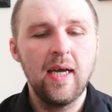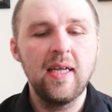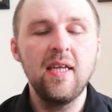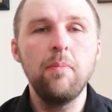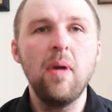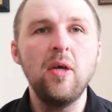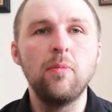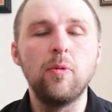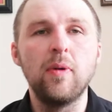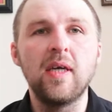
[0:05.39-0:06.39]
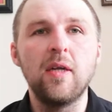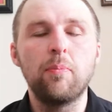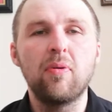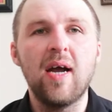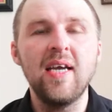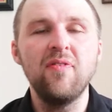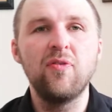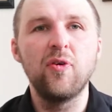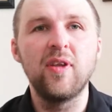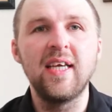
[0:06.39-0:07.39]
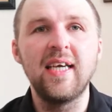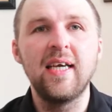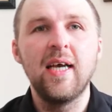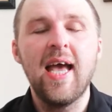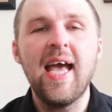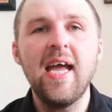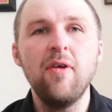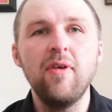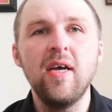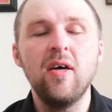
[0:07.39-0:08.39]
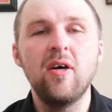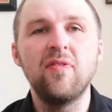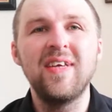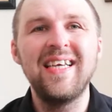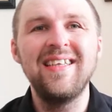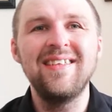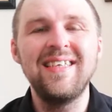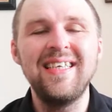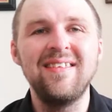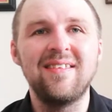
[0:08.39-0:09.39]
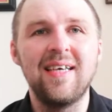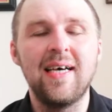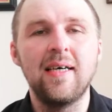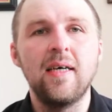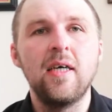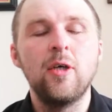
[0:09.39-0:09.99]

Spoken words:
and in a moment we're going to pray for the area of Indonesia,